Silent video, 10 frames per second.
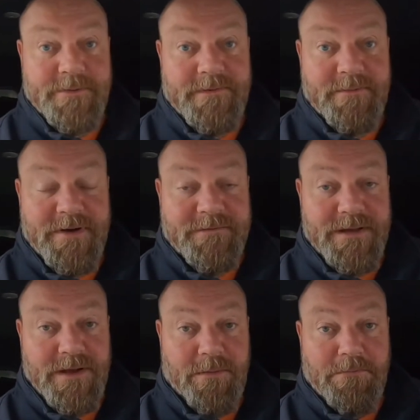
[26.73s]
a bit of a
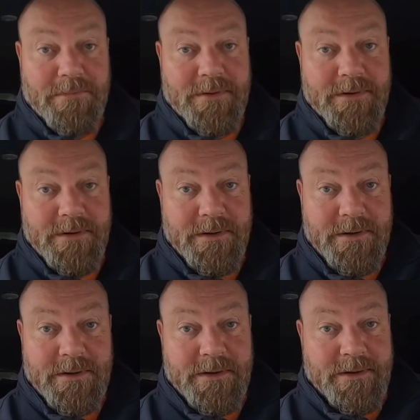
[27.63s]
yomp,
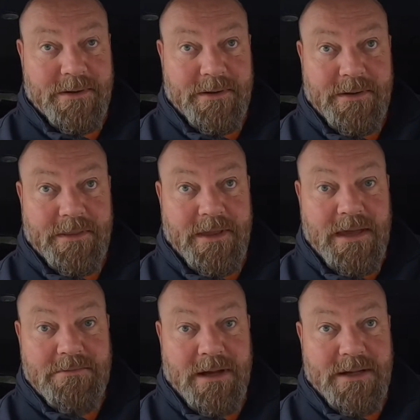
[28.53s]
the
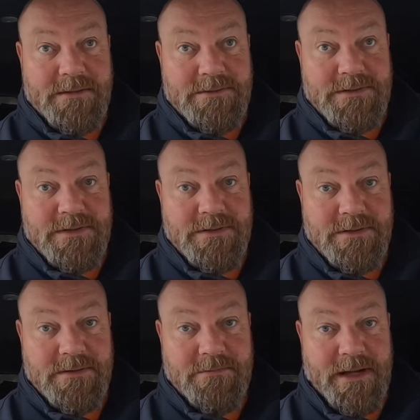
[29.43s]
8 miles
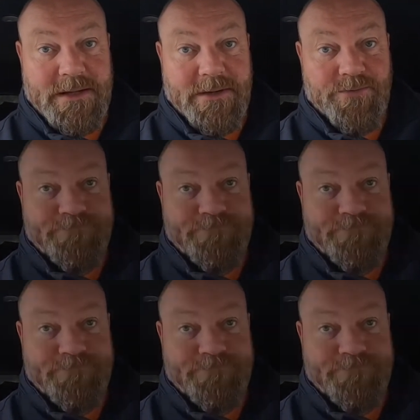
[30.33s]
back home.